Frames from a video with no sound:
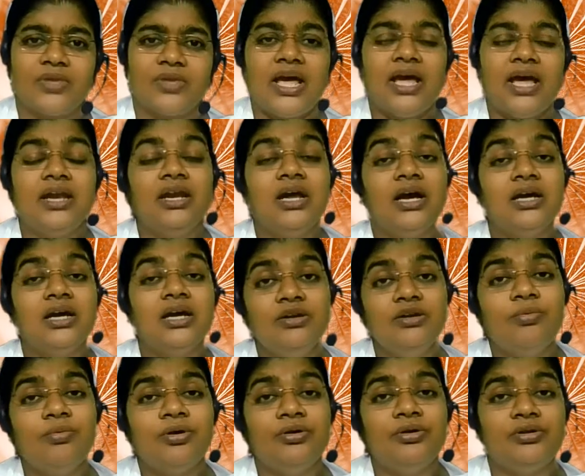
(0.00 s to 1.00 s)
and
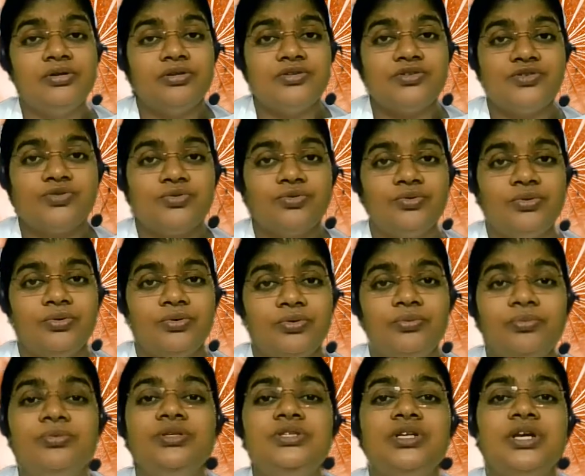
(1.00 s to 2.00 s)
other bottles
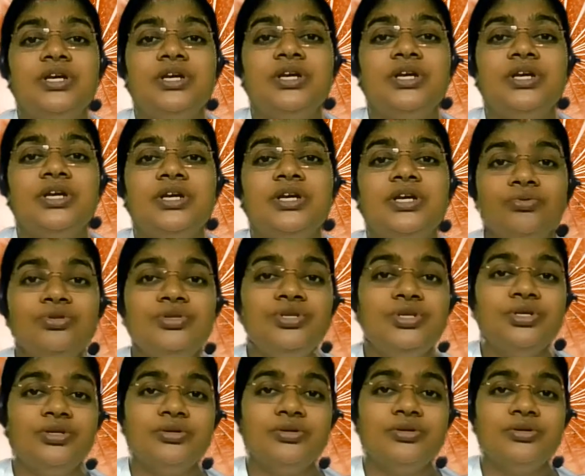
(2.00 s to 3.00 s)
which I don't
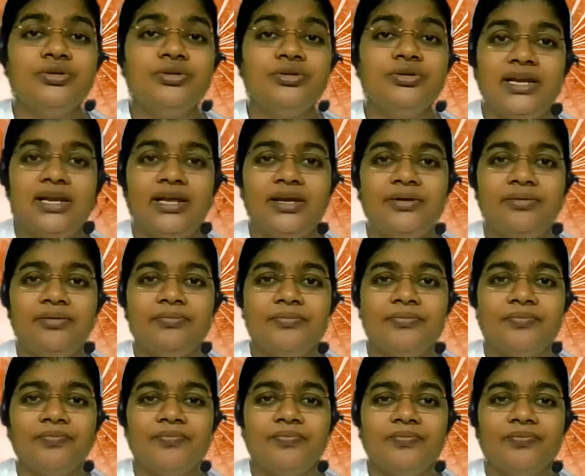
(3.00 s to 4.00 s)
use daily,
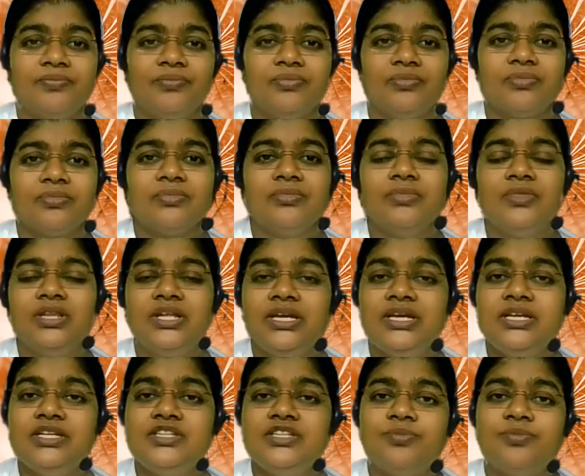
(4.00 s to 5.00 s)

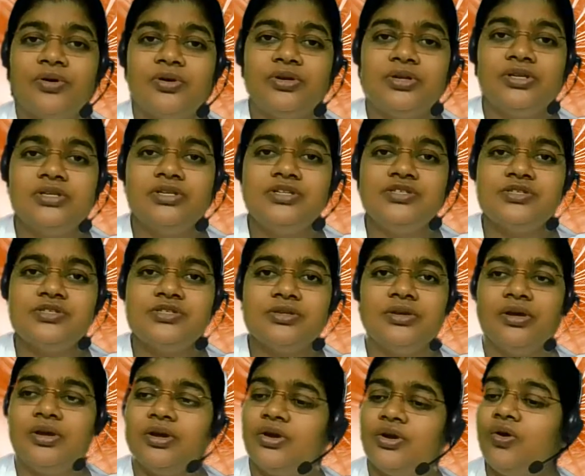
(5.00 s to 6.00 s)
these bottles
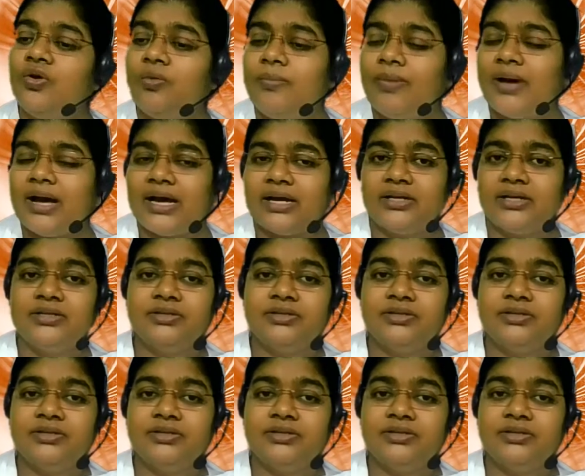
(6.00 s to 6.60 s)
go back.